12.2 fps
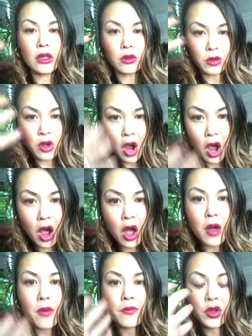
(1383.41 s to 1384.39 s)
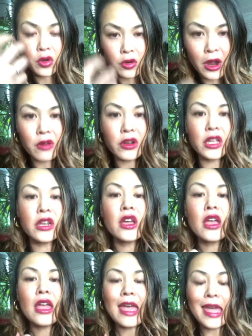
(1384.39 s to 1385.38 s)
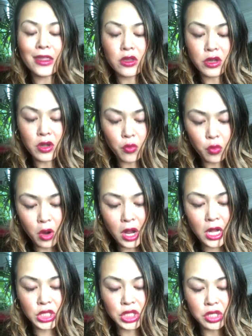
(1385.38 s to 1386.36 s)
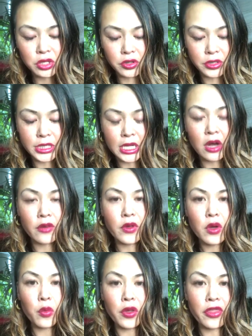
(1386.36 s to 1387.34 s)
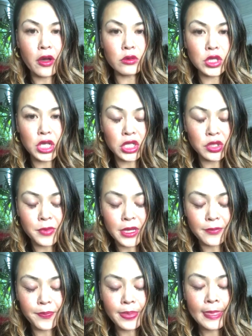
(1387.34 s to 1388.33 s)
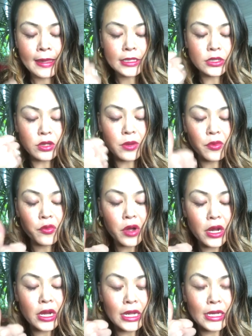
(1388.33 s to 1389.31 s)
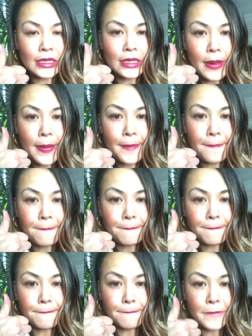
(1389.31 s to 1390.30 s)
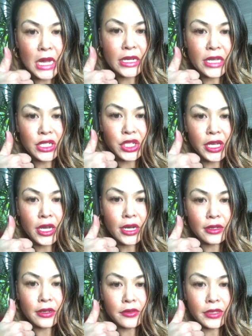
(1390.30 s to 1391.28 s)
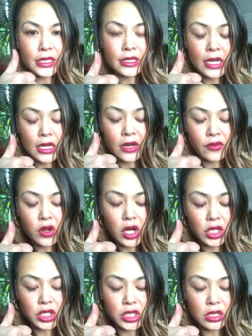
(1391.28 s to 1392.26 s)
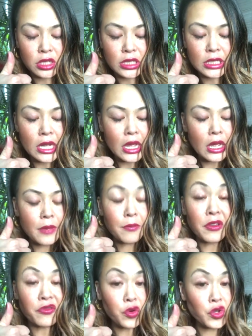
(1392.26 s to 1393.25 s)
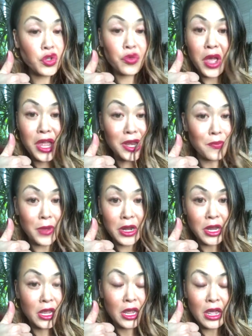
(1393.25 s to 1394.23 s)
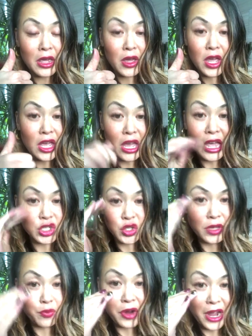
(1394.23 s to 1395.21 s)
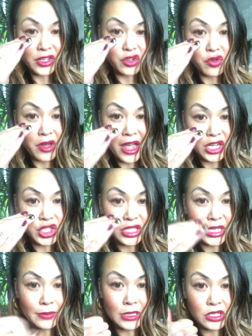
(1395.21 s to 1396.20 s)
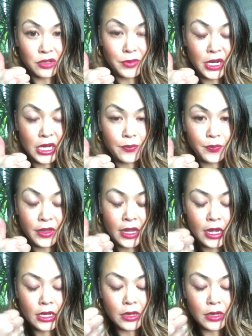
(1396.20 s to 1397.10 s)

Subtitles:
You're calm, you're grounded, and you can watch yourself without judgment. So number 1 is meditation. Get into a state of consciousness before you do any money, actually practical action steps into money. Okay.